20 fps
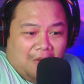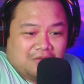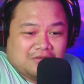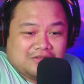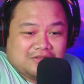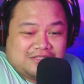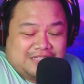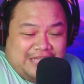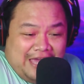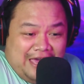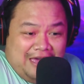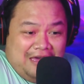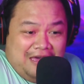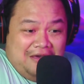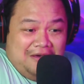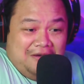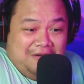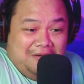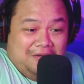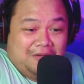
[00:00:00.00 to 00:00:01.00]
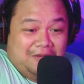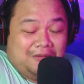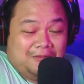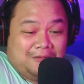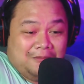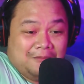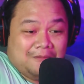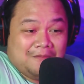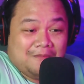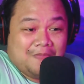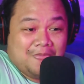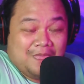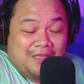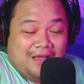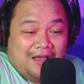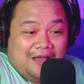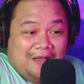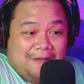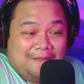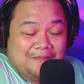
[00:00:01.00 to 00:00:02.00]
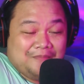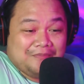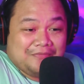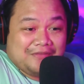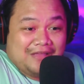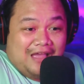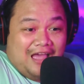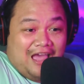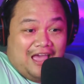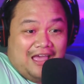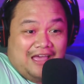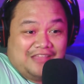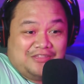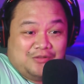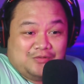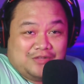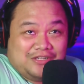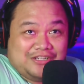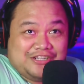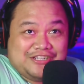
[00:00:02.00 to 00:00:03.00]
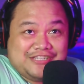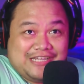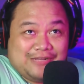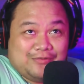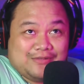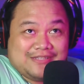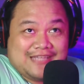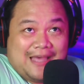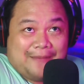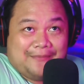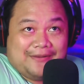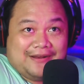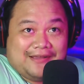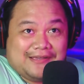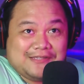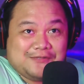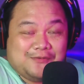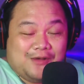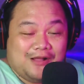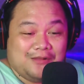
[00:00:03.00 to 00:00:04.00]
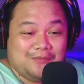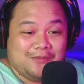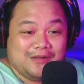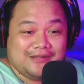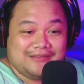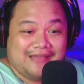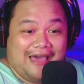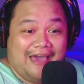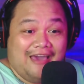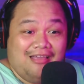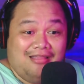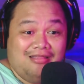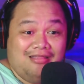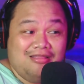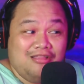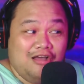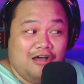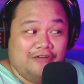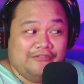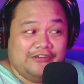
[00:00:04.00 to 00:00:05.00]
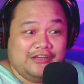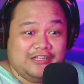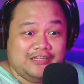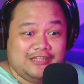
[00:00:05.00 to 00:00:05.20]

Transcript: Damn! I don't understand what's happening as well, but I love it.